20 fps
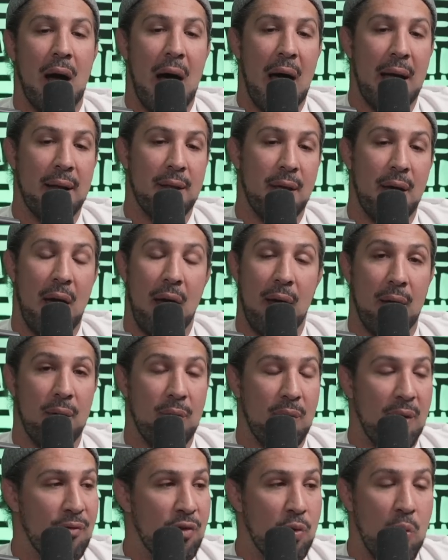I, I
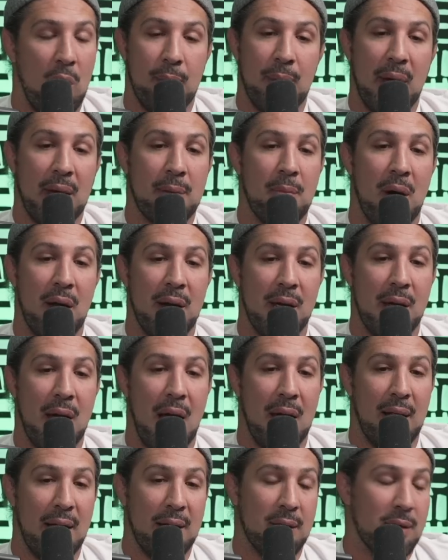if you want to make money,
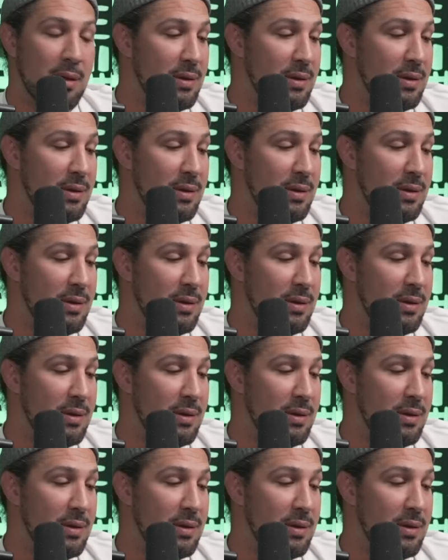I like